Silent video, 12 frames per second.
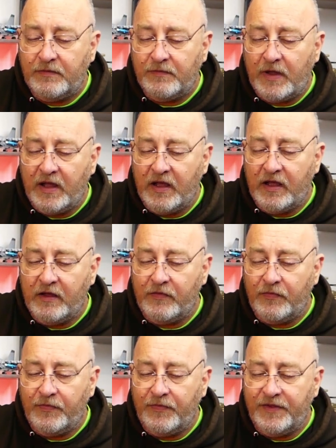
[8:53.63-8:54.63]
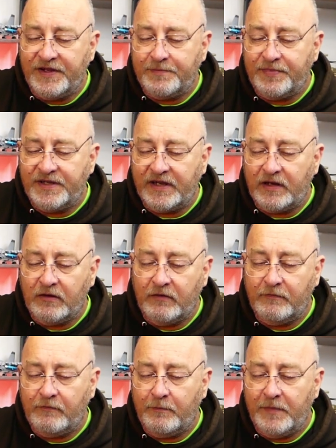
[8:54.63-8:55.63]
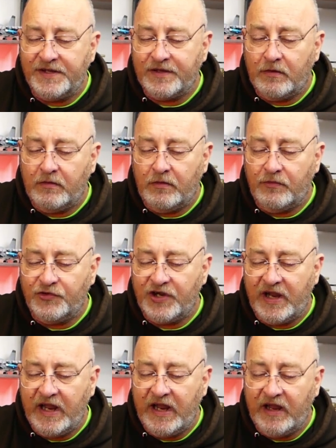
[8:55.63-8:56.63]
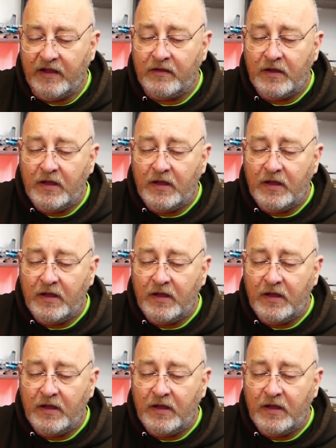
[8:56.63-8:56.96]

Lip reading: particular missile launcher here,